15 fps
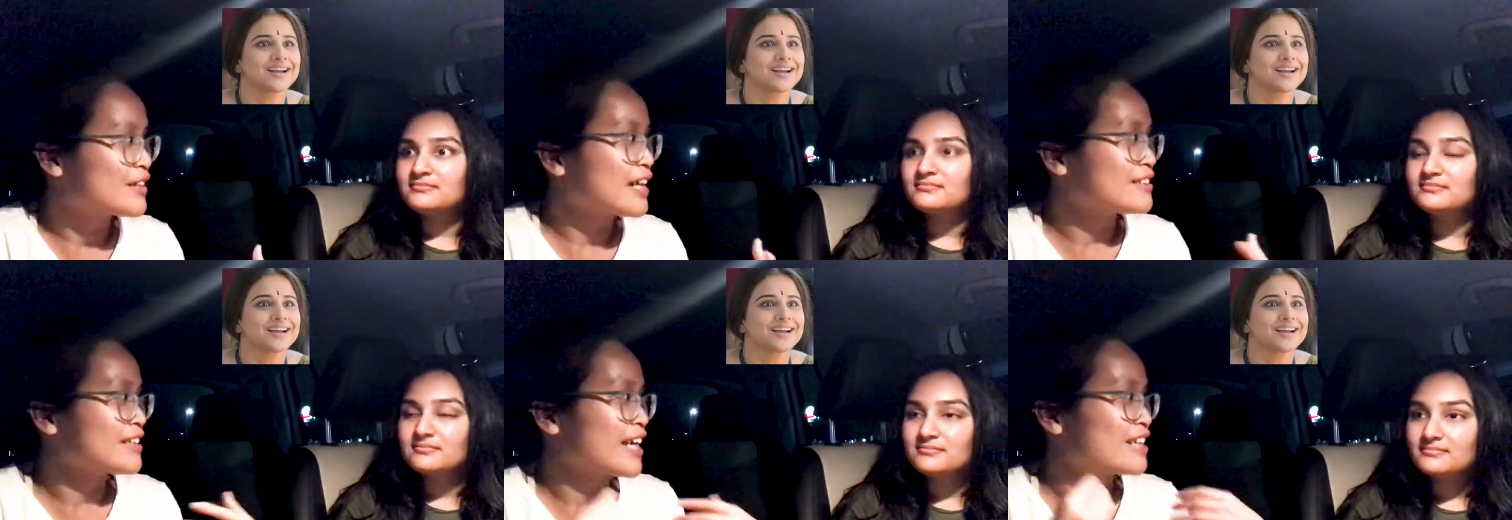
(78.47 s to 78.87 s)

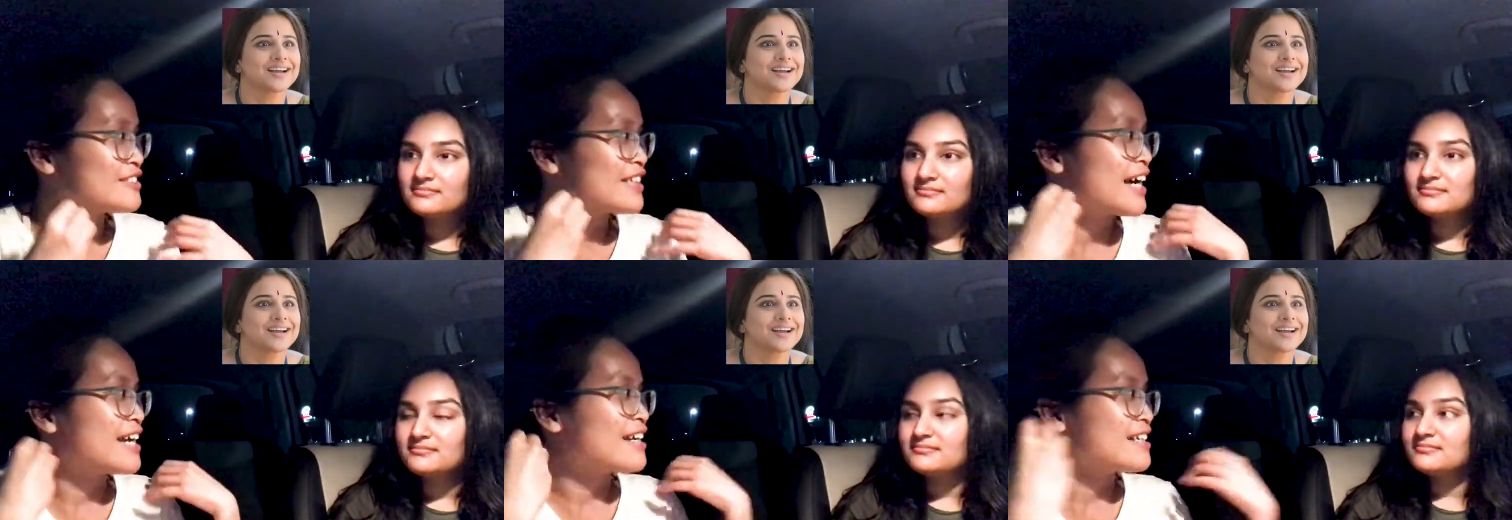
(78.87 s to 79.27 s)
Speaker 1: Try to
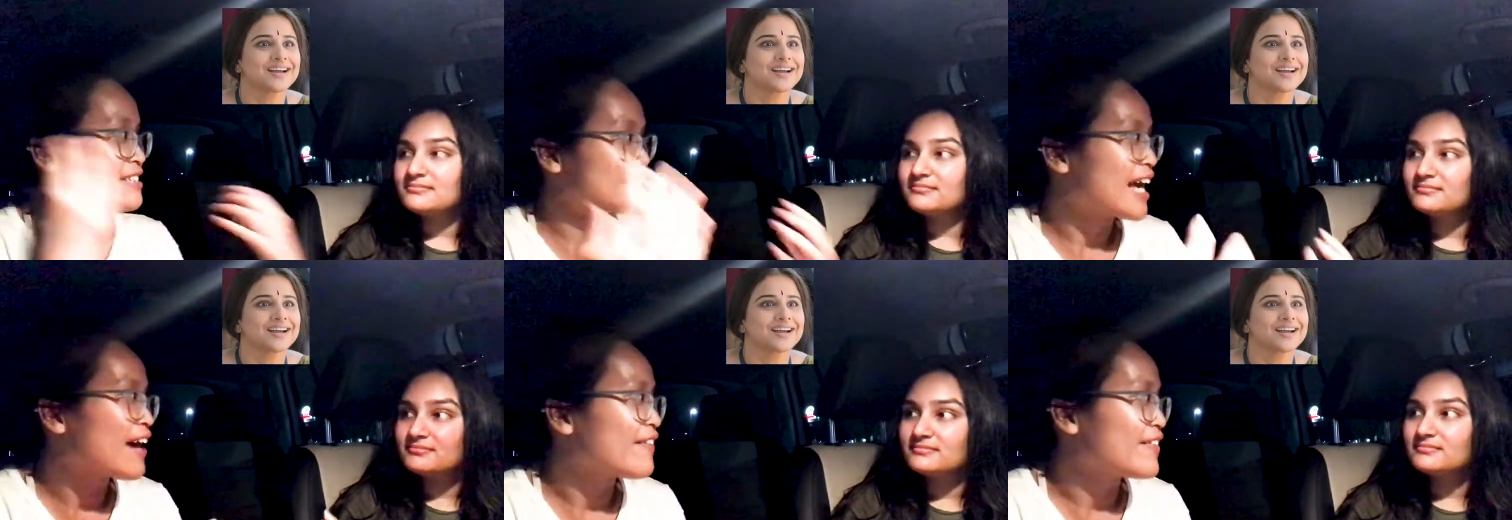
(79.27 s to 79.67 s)
get your
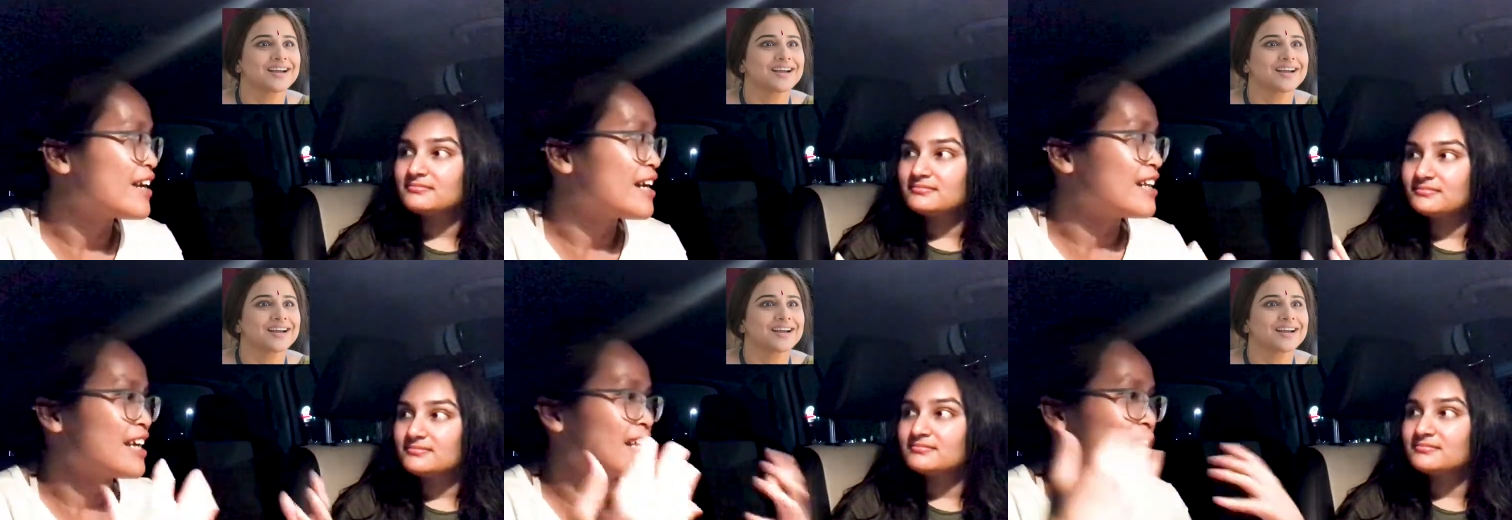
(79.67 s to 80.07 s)
ideas out
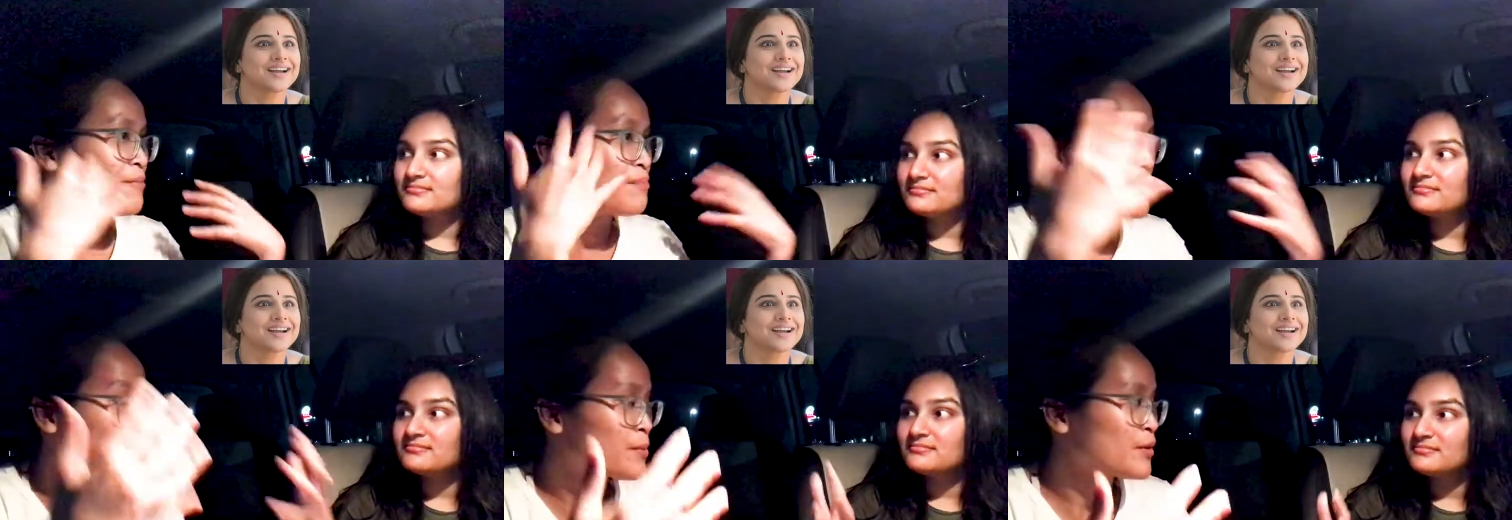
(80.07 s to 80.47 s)
there and then
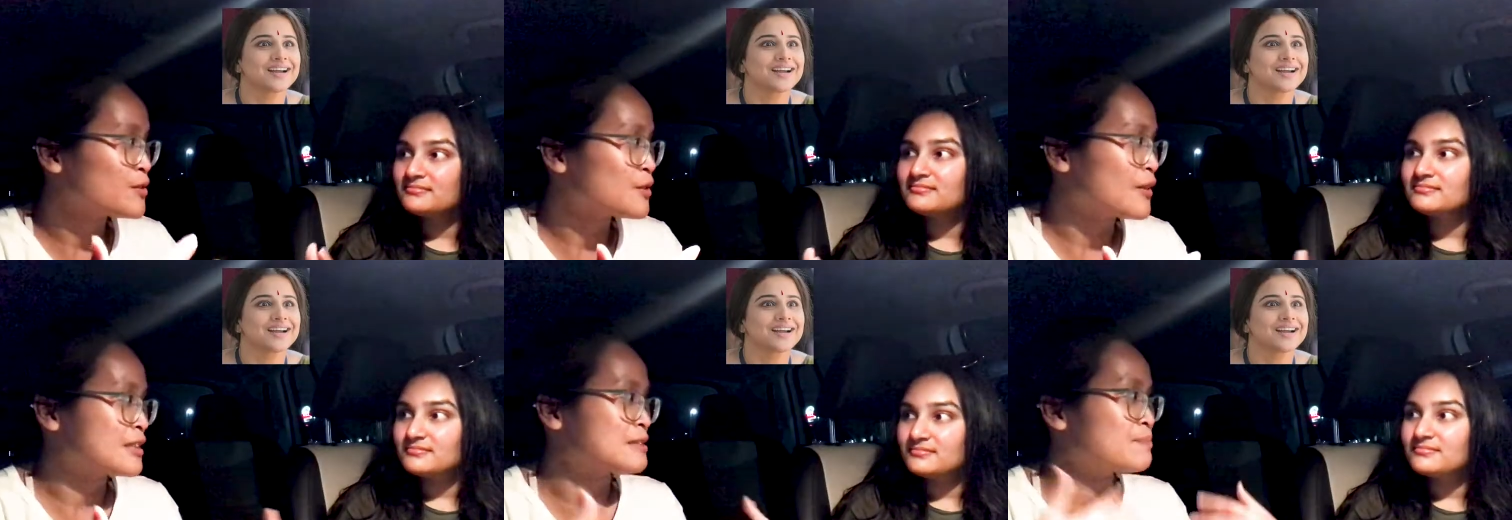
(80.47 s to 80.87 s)
get people
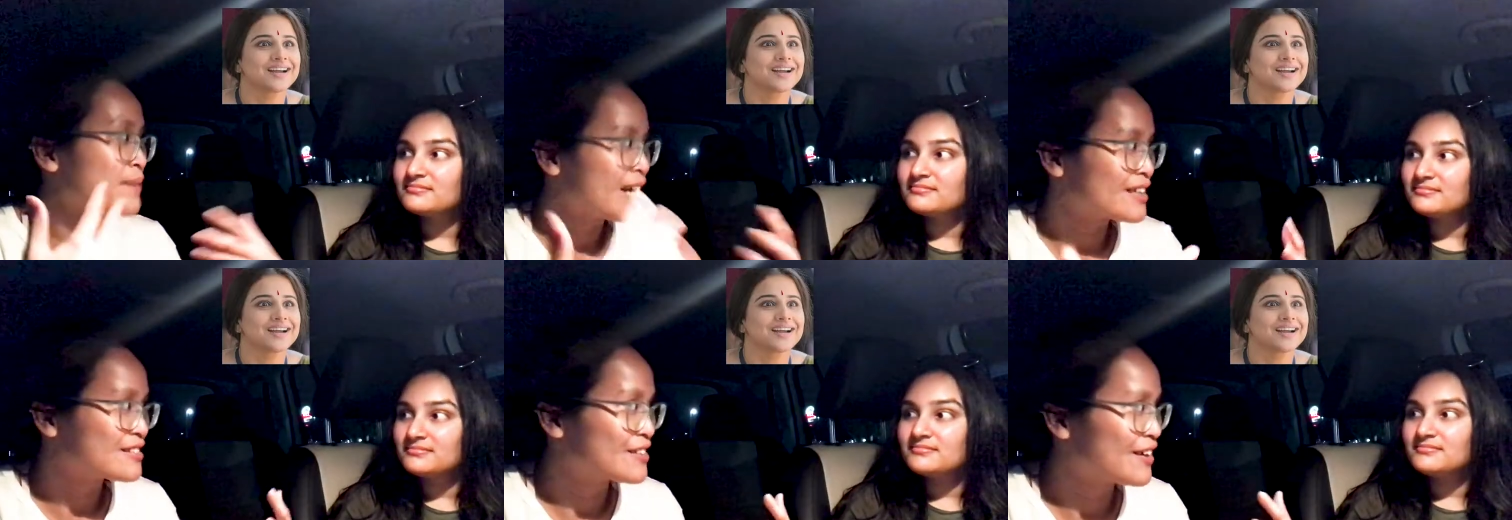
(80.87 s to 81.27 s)
to
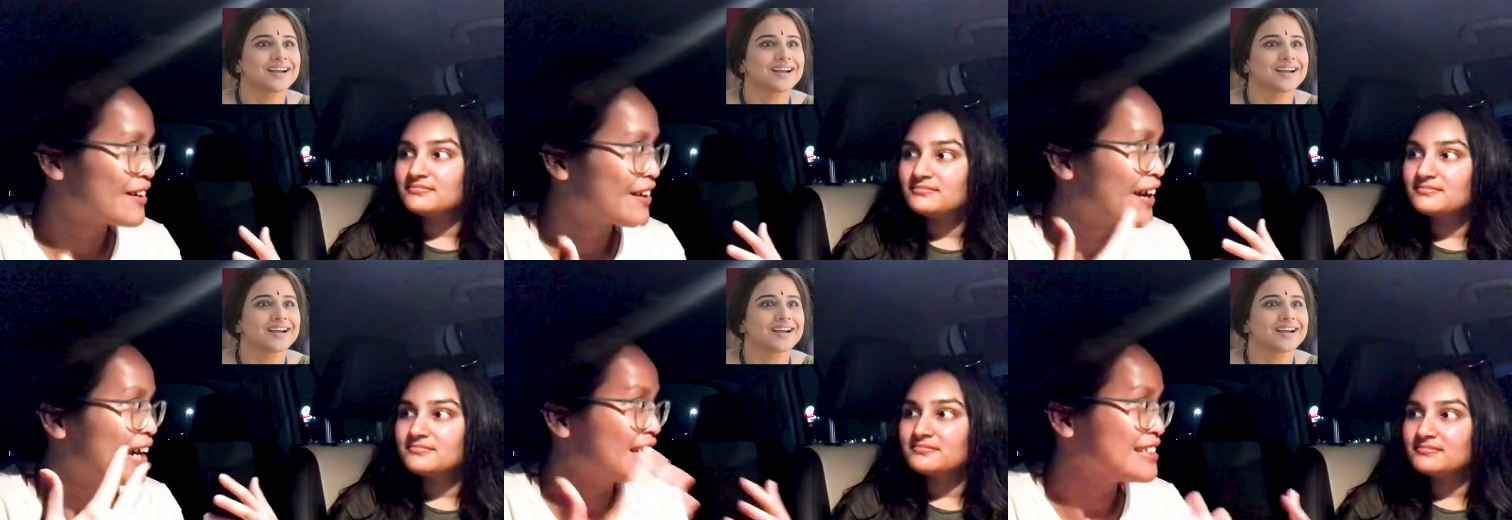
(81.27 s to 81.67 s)
expect
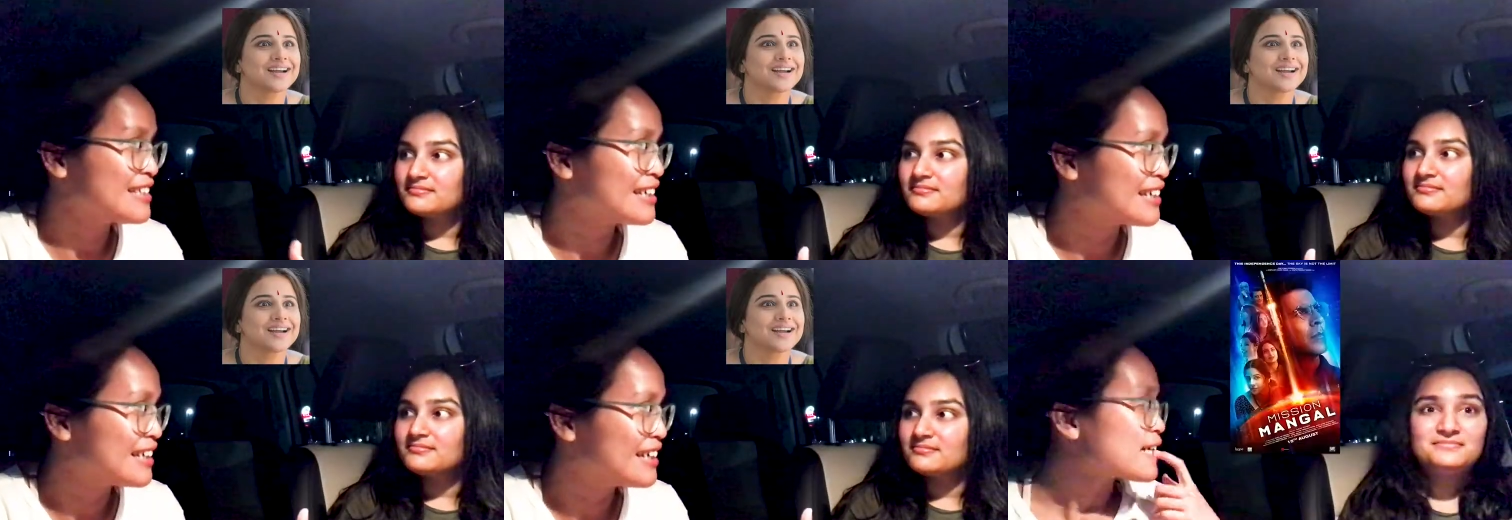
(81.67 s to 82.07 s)
your idea.